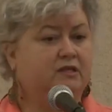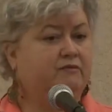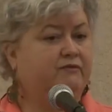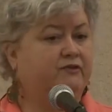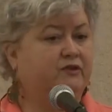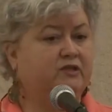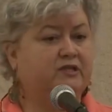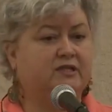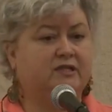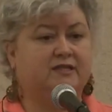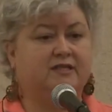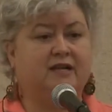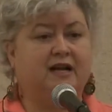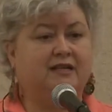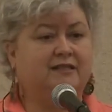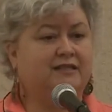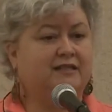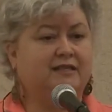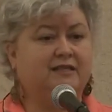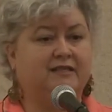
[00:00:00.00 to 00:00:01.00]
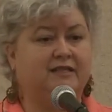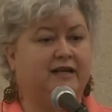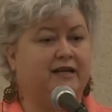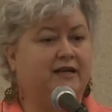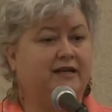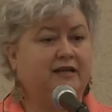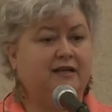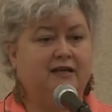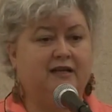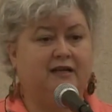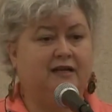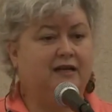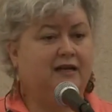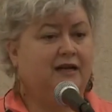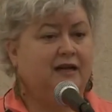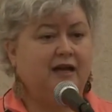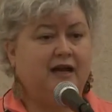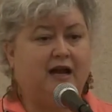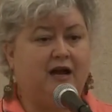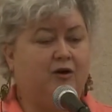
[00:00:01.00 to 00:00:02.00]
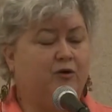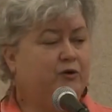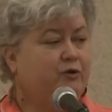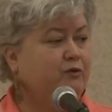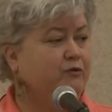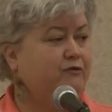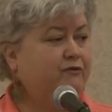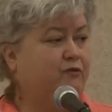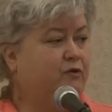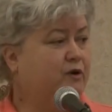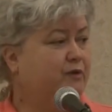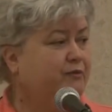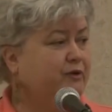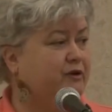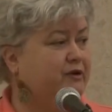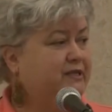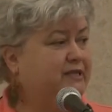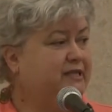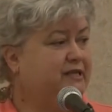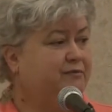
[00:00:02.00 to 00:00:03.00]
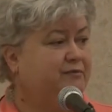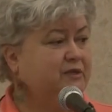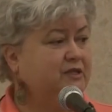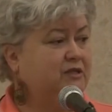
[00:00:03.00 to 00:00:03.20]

First does not dictate how you form your team.